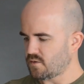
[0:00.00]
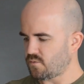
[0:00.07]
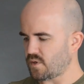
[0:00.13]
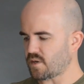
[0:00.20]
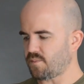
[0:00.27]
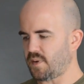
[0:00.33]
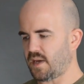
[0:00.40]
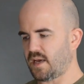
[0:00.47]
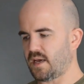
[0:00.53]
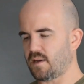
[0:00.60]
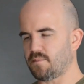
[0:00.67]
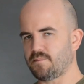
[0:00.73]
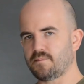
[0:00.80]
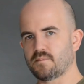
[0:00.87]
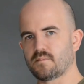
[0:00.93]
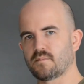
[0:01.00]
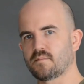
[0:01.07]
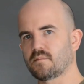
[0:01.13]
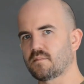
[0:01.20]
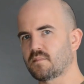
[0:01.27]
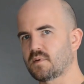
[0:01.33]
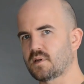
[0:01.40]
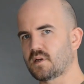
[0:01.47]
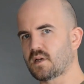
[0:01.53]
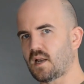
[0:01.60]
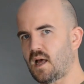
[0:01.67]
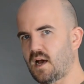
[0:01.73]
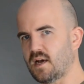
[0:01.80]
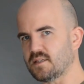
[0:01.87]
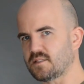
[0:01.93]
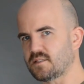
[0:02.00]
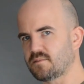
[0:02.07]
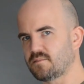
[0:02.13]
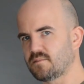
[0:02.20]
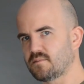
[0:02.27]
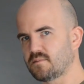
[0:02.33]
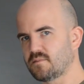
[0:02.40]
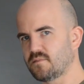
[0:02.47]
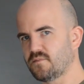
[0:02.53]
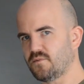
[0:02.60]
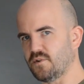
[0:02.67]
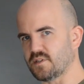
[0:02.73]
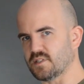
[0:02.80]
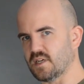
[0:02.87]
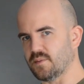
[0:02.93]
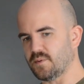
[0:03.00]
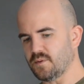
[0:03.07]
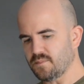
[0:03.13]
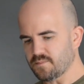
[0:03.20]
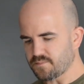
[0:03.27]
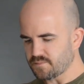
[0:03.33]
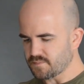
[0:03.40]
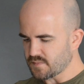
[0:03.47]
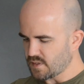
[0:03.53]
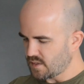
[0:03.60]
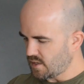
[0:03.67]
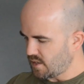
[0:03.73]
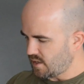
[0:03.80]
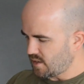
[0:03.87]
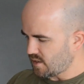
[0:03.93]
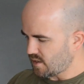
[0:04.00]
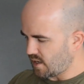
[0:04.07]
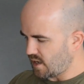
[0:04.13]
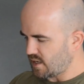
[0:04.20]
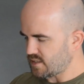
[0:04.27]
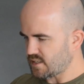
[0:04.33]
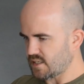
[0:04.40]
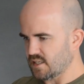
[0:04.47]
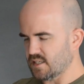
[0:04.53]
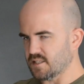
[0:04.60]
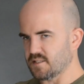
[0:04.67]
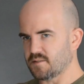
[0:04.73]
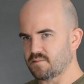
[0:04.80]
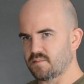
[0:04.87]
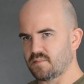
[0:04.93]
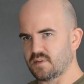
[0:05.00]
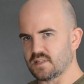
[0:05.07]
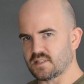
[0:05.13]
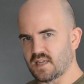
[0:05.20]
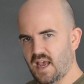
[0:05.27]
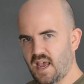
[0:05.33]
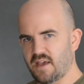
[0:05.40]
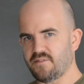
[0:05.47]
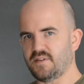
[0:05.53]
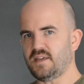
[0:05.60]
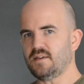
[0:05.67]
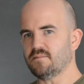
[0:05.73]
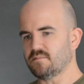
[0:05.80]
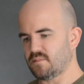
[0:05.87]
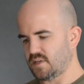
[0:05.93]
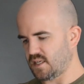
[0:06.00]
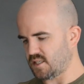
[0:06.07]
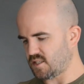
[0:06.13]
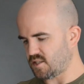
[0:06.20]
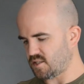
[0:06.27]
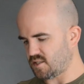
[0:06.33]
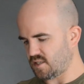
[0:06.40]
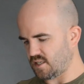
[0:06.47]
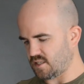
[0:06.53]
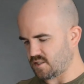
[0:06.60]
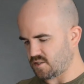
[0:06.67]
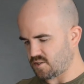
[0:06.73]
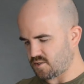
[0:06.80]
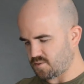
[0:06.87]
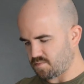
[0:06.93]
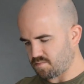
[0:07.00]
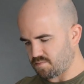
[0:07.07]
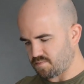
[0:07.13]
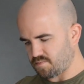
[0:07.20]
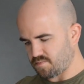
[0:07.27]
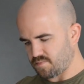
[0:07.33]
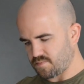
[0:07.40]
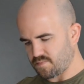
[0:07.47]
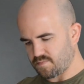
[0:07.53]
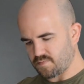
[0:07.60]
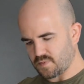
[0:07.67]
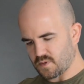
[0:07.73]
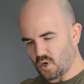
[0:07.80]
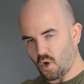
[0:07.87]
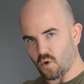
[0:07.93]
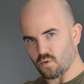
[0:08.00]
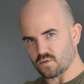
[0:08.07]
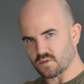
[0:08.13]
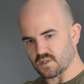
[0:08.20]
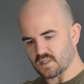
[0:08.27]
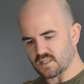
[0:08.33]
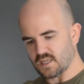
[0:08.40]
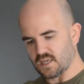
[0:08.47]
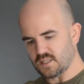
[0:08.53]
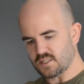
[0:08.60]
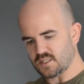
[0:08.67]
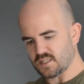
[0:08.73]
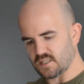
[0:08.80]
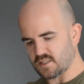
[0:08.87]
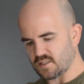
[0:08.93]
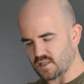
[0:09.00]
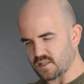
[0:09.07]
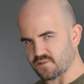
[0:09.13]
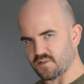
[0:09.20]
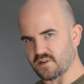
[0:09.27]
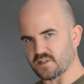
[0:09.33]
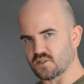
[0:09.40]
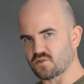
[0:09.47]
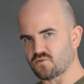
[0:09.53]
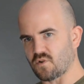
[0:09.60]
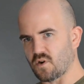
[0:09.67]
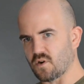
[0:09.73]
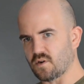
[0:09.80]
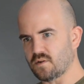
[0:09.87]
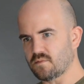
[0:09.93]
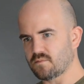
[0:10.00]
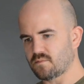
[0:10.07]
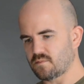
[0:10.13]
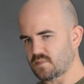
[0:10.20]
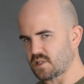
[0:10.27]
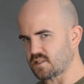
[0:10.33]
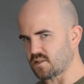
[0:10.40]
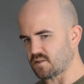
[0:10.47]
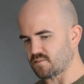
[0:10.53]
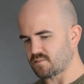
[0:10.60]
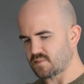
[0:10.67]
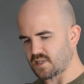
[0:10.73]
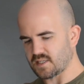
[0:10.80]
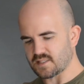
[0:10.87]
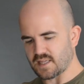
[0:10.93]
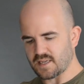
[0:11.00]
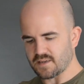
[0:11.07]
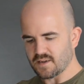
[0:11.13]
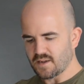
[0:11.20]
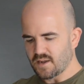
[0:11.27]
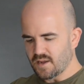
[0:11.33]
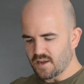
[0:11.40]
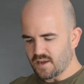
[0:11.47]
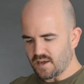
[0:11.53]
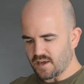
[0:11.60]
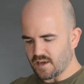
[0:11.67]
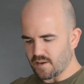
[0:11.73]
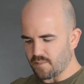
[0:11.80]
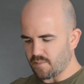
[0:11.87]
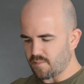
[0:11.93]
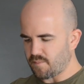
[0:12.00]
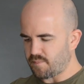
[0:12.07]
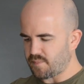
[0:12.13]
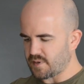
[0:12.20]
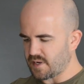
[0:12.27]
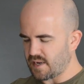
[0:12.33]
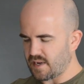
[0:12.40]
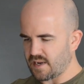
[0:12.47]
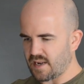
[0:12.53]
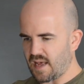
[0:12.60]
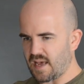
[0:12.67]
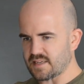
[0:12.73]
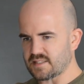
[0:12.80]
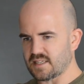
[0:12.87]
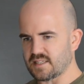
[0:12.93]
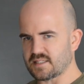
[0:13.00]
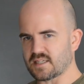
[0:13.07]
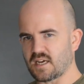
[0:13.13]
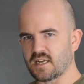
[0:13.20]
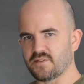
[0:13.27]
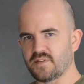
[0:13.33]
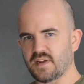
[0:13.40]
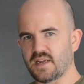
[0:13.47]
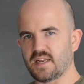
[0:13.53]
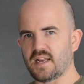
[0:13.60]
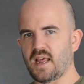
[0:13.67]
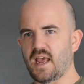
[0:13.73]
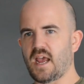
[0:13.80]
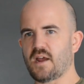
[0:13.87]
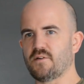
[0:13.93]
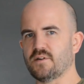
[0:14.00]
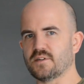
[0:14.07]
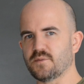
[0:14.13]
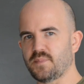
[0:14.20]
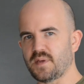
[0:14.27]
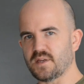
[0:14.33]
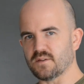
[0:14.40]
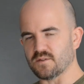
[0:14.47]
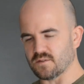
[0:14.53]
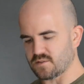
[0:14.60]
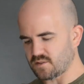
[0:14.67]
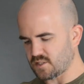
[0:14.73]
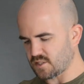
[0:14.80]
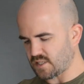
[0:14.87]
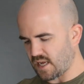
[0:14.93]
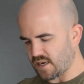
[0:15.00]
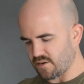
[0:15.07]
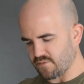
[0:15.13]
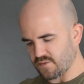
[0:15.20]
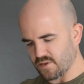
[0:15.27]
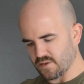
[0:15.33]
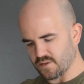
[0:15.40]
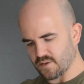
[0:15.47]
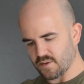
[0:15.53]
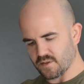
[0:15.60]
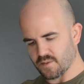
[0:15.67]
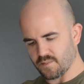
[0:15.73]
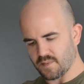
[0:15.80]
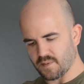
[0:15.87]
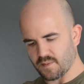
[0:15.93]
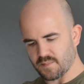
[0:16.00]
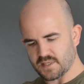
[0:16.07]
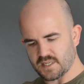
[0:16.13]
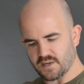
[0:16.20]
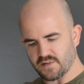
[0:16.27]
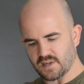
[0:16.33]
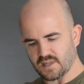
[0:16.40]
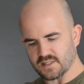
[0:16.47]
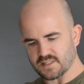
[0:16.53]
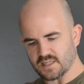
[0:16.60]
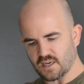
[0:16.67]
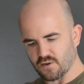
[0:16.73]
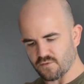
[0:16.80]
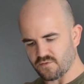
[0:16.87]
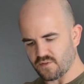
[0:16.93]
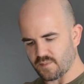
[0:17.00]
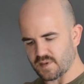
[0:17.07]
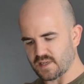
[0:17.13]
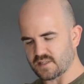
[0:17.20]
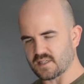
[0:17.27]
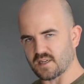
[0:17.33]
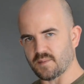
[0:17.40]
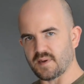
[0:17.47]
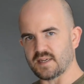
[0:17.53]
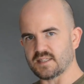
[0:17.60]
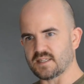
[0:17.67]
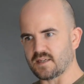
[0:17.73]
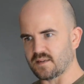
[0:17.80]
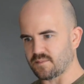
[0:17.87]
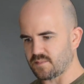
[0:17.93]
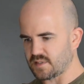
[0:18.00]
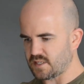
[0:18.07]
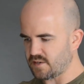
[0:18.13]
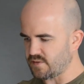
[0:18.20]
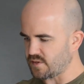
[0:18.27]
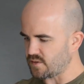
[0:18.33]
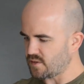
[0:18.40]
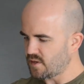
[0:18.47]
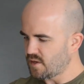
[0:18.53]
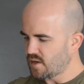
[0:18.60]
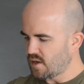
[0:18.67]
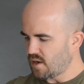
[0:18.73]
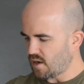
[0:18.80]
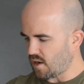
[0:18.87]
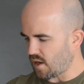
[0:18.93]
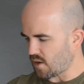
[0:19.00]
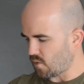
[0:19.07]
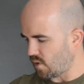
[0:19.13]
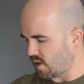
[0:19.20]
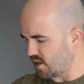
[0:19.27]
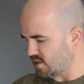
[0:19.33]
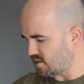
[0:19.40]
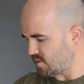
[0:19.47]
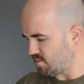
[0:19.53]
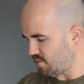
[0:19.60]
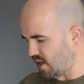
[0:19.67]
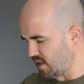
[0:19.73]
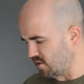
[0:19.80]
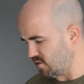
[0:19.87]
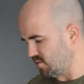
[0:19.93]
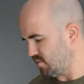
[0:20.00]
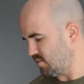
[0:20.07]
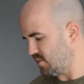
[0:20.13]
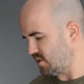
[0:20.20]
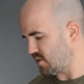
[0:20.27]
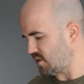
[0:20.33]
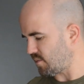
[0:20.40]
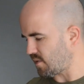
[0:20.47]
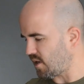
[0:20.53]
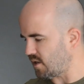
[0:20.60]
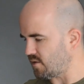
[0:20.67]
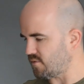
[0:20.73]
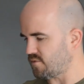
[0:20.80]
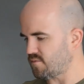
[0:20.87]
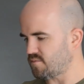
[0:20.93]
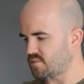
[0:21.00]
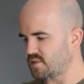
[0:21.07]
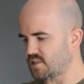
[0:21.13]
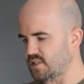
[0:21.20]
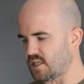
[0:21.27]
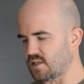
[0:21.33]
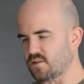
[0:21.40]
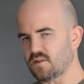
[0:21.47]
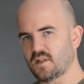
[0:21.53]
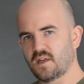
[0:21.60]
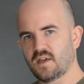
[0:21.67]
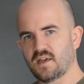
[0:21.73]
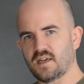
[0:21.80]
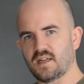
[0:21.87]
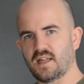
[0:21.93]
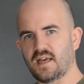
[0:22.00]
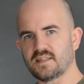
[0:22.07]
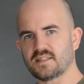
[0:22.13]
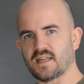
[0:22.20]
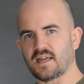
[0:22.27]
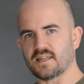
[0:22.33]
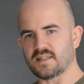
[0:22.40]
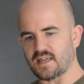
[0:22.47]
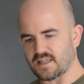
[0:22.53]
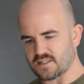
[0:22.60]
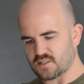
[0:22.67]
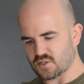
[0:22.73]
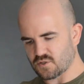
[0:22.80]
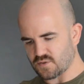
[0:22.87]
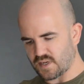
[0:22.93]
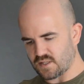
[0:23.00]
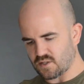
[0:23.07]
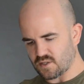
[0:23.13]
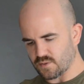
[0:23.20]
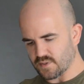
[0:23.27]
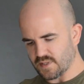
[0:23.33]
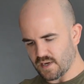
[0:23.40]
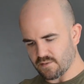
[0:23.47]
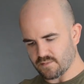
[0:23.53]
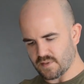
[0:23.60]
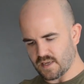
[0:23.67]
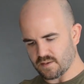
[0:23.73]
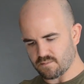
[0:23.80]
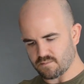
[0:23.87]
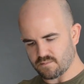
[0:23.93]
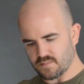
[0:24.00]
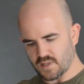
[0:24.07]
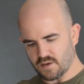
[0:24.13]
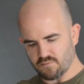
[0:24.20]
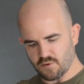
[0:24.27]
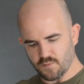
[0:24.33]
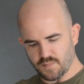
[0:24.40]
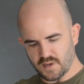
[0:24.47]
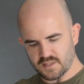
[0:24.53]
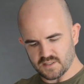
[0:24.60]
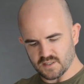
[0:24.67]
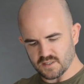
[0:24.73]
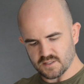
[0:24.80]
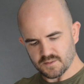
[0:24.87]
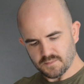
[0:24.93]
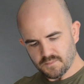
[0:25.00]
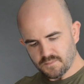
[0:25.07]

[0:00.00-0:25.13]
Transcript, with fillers: we compare glass, for example, glass is, it's heavy, it's cold to the touch, it's very strong, let's not test that, but it has this kind of inherent appeal just out of the material itself. I mean, it's an amazing material. Likewise, metal, some kind of steel, it has that strength to it, that robustness.